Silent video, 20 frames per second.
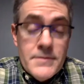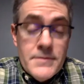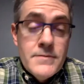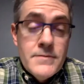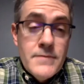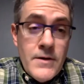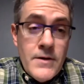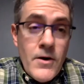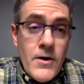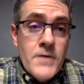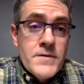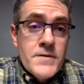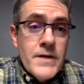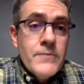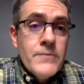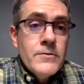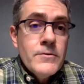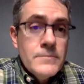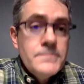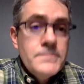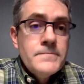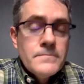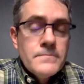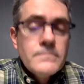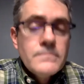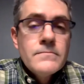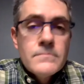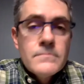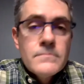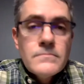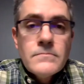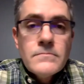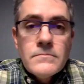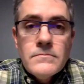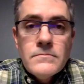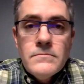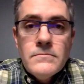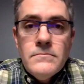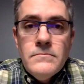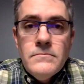there are several.
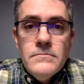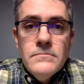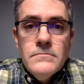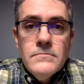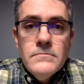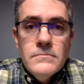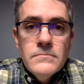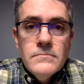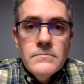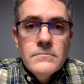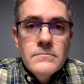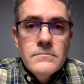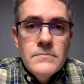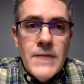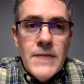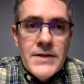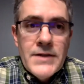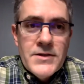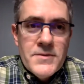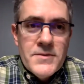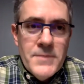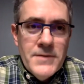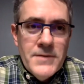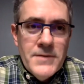Great. Not just me.